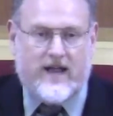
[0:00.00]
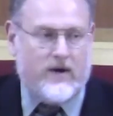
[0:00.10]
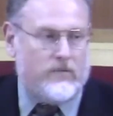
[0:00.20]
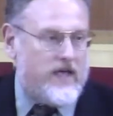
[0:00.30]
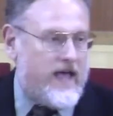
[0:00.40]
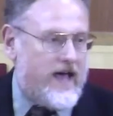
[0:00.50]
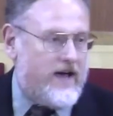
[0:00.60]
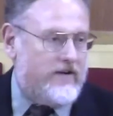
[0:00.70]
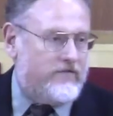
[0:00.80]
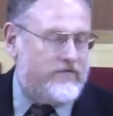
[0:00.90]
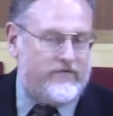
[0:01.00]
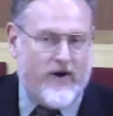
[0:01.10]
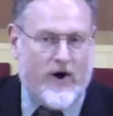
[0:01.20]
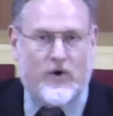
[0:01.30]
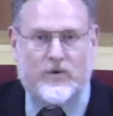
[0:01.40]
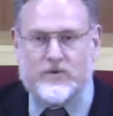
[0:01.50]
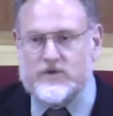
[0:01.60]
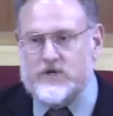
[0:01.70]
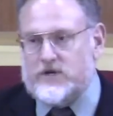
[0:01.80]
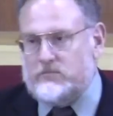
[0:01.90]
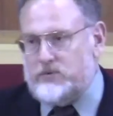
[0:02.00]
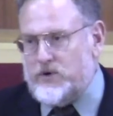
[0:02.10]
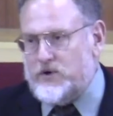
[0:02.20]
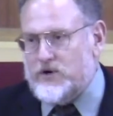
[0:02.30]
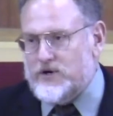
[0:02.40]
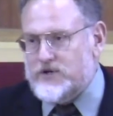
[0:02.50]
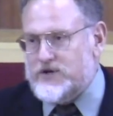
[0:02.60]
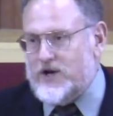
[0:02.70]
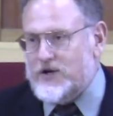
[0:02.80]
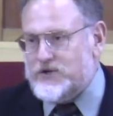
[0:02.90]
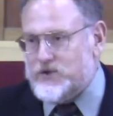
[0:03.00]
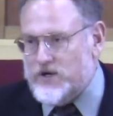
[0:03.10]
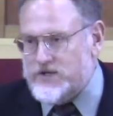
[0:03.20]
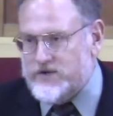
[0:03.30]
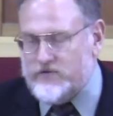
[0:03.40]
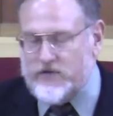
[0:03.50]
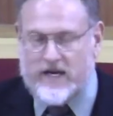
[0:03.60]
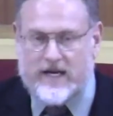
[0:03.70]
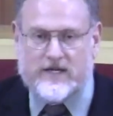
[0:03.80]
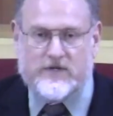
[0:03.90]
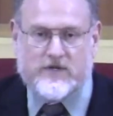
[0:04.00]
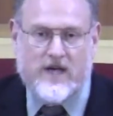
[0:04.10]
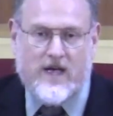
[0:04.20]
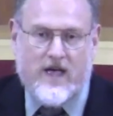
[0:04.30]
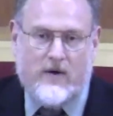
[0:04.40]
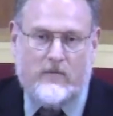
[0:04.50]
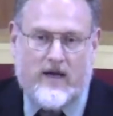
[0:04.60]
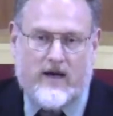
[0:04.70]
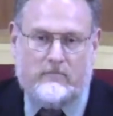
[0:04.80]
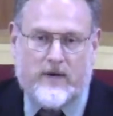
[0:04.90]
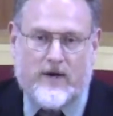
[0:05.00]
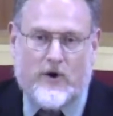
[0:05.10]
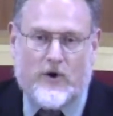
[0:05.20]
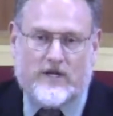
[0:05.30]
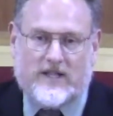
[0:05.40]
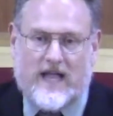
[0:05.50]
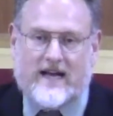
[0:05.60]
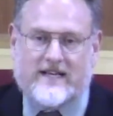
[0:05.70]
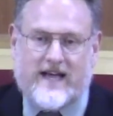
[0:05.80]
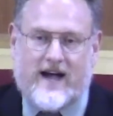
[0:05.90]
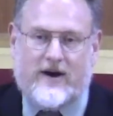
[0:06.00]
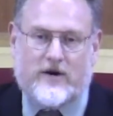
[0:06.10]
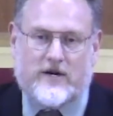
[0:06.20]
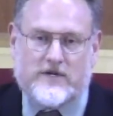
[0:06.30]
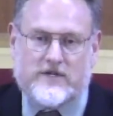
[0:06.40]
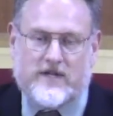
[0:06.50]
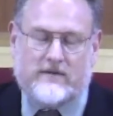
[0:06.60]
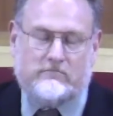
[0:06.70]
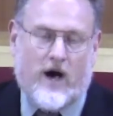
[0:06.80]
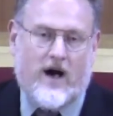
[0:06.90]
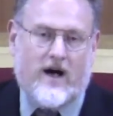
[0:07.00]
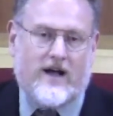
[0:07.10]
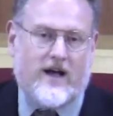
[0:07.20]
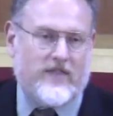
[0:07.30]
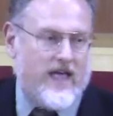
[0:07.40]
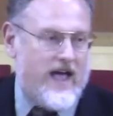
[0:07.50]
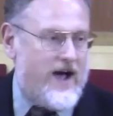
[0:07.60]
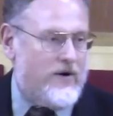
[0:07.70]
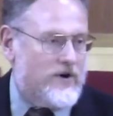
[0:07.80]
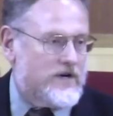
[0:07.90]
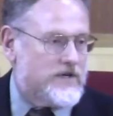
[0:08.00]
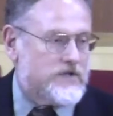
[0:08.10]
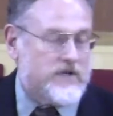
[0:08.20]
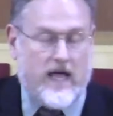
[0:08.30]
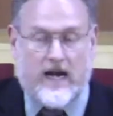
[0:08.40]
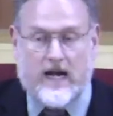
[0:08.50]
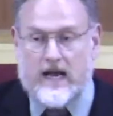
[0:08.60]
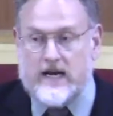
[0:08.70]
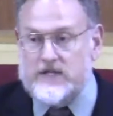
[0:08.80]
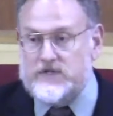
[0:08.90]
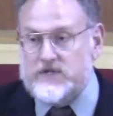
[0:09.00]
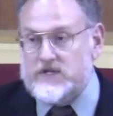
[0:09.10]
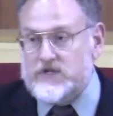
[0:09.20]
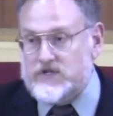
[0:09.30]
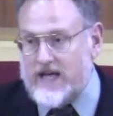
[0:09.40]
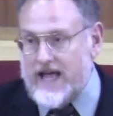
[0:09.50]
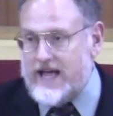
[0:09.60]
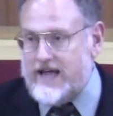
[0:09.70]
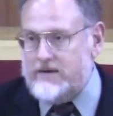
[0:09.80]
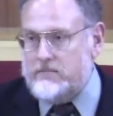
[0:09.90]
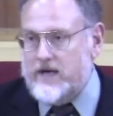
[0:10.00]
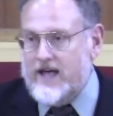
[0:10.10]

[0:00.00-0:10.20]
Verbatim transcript: Now we have phones and computers and all sorts of things we have big old clock towers that bong on the hours, and it is the same